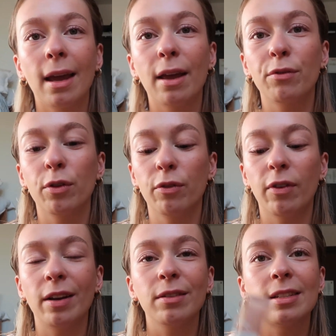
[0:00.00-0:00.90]
And for the
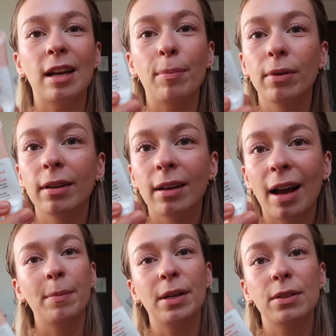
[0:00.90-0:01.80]
final step,
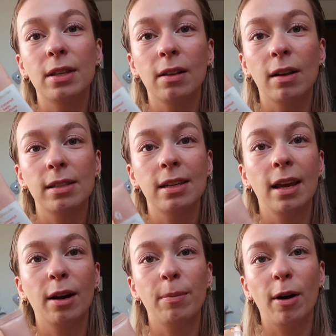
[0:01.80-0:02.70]
I'm going to use the
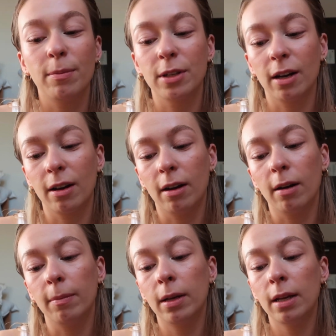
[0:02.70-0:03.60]
Glossier
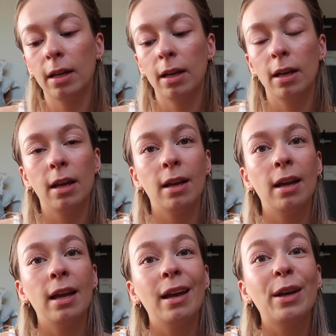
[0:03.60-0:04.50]
Balm.com
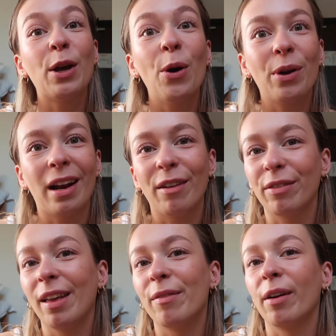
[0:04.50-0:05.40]
coconut
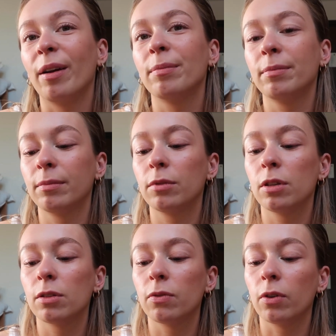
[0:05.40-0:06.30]
flavor,
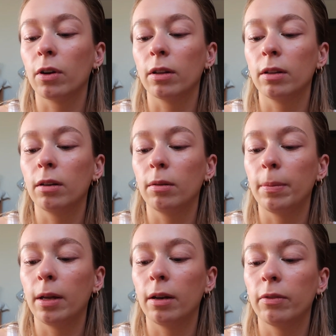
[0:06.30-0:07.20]
just for a little
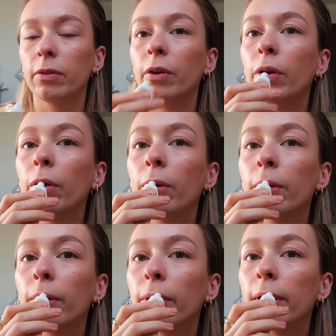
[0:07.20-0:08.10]
bit of
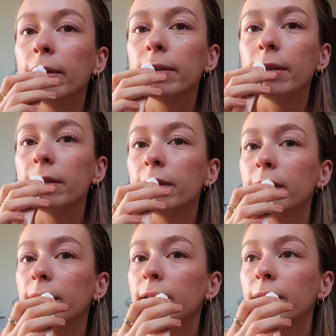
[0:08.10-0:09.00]

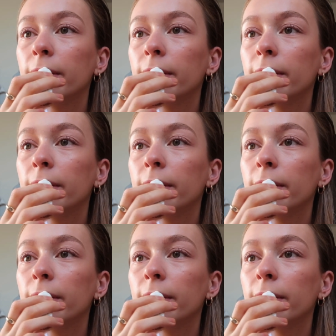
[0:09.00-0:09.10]
hydration.